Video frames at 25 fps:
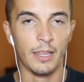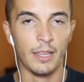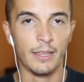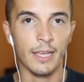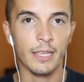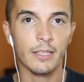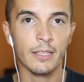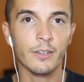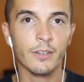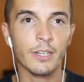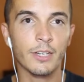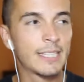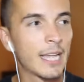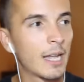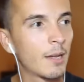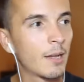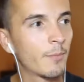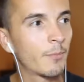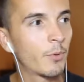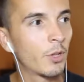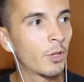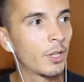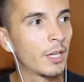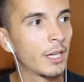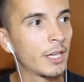The other
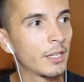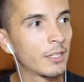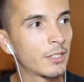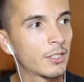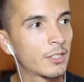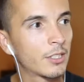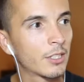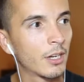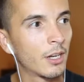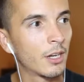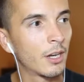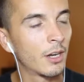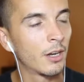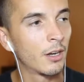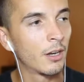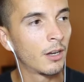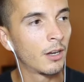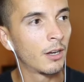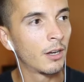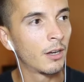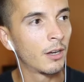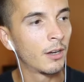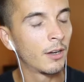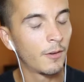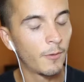example is
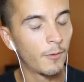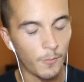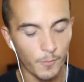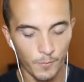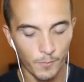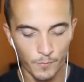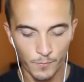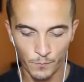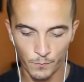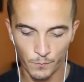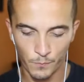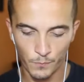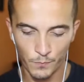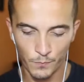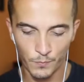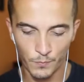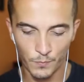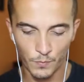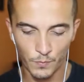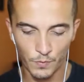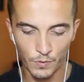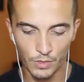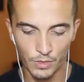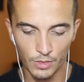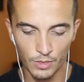a
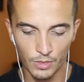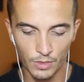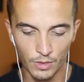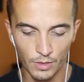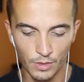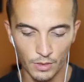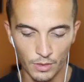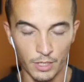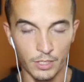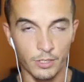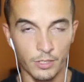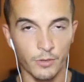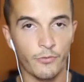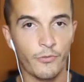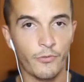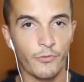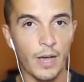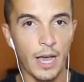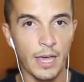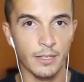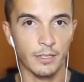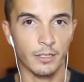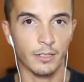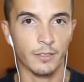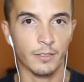
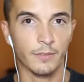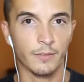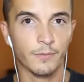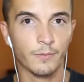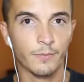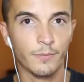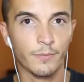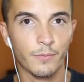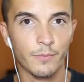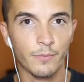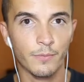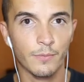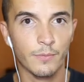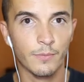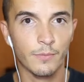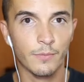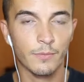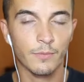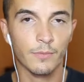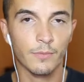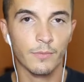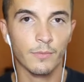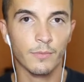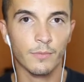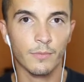father.
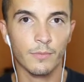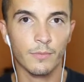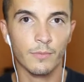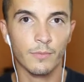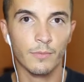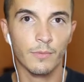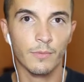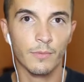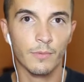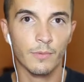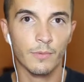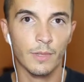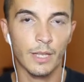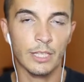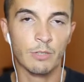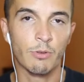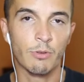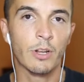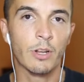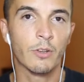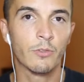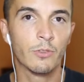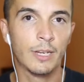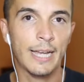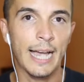It's
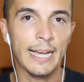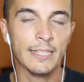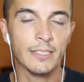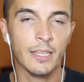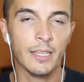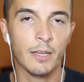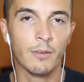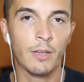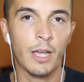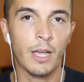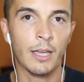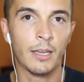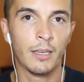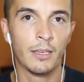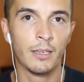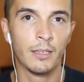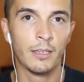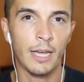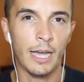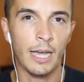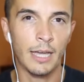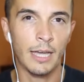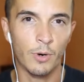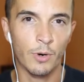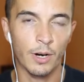one of the guys
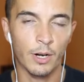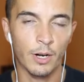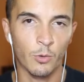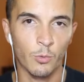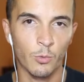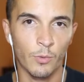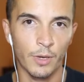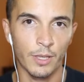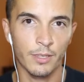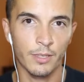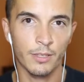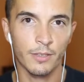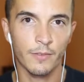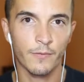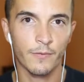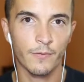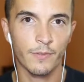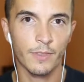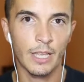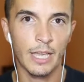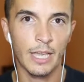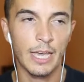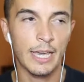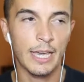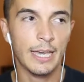I worked with.
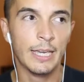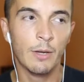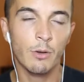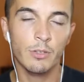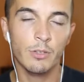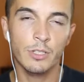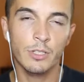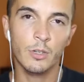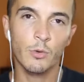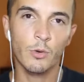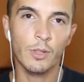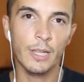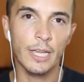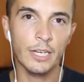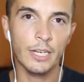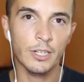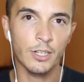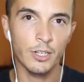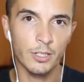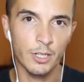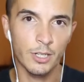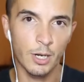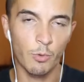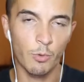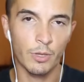He was in a
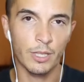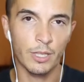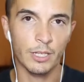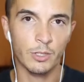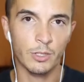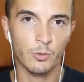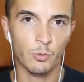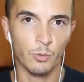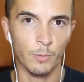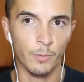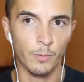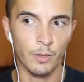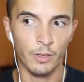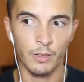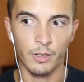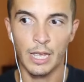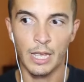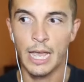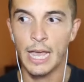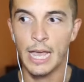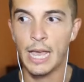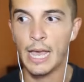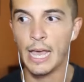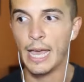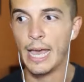relationship with his woman,
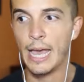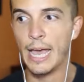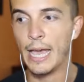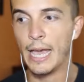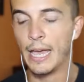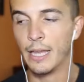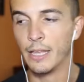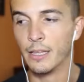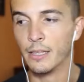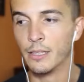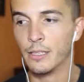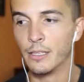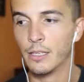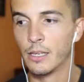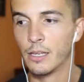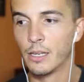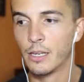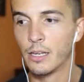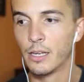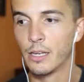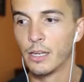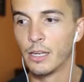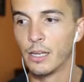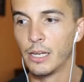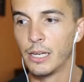and
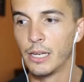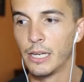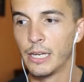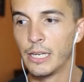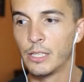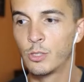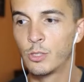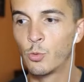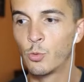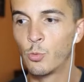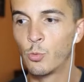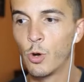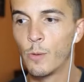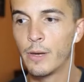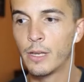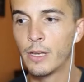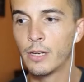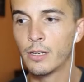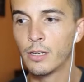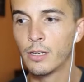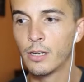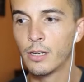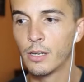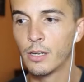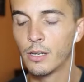his
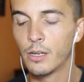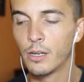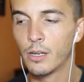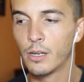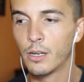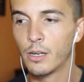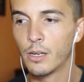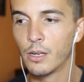woman